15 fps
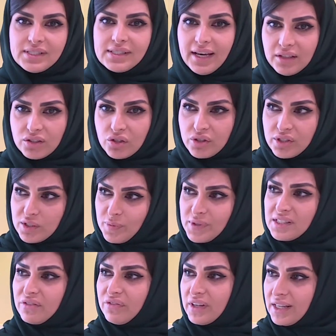sectors,
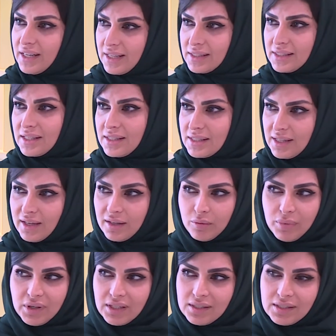specifically in
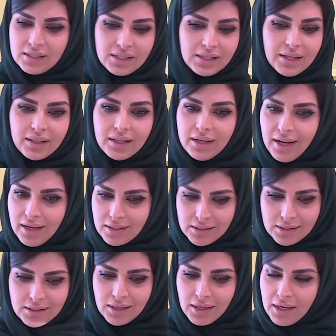sustainability and the
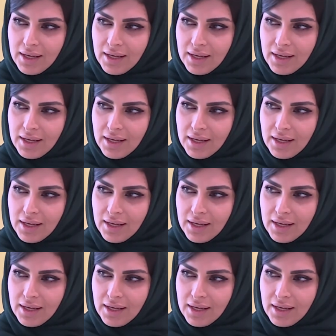next